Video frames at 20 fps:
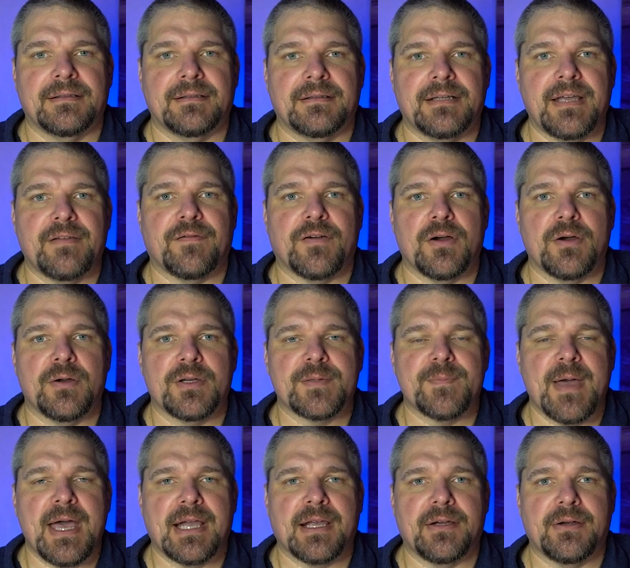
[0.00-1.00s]
Hey folks,
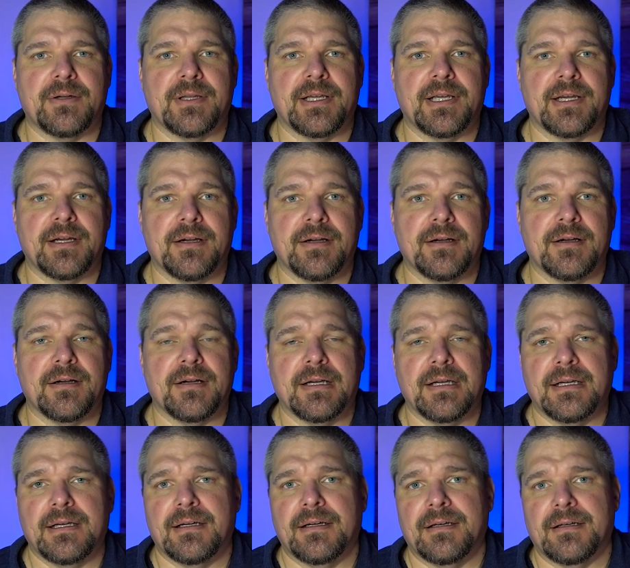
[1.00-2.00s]
Matt Kuda here,
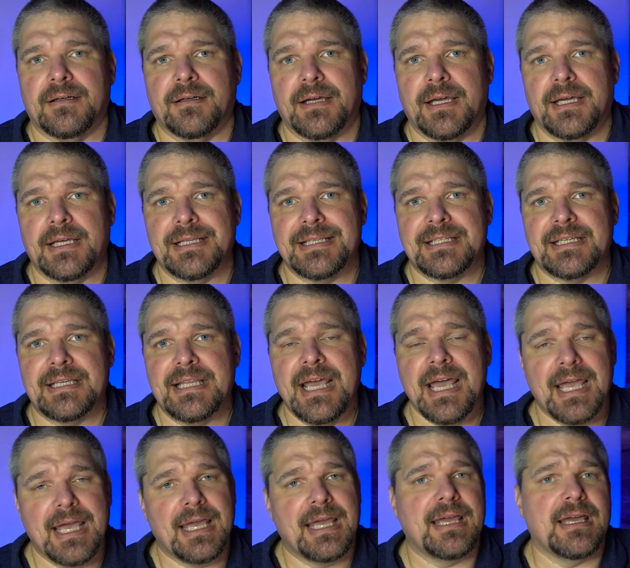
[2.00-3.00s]
and
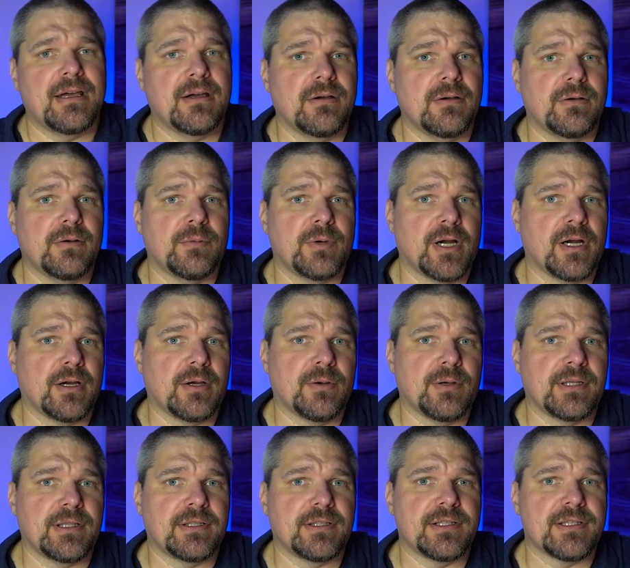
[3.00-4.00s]
today we are
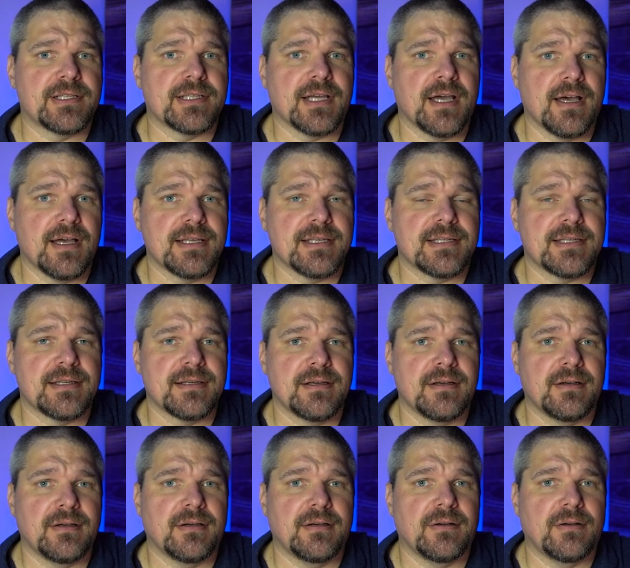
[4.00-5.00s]
going to discuss
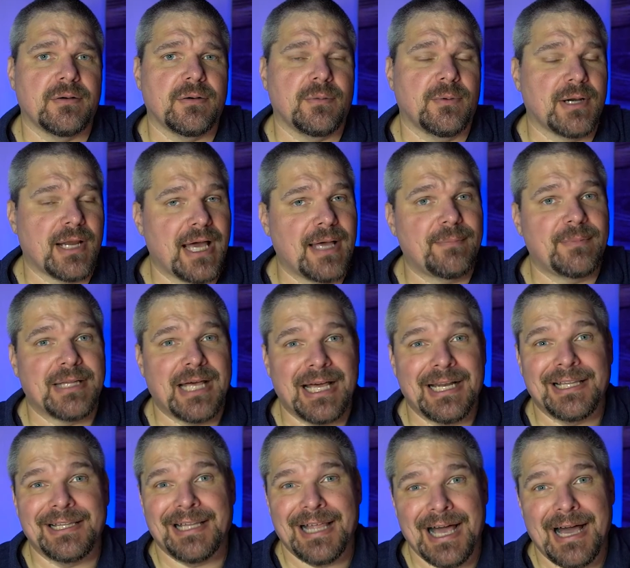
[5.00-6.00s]
what I'm not
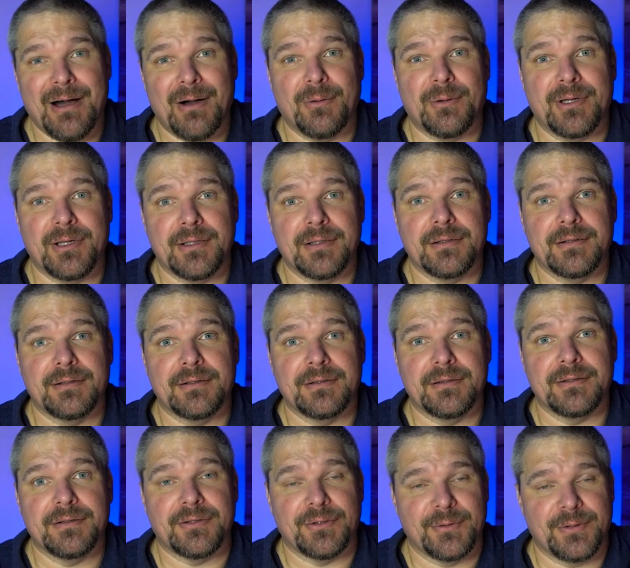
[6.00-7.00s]
allowed
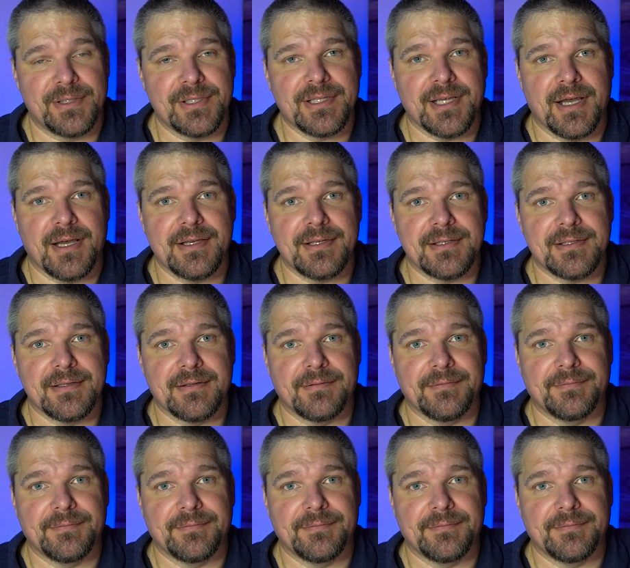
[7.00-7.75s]
to discuss.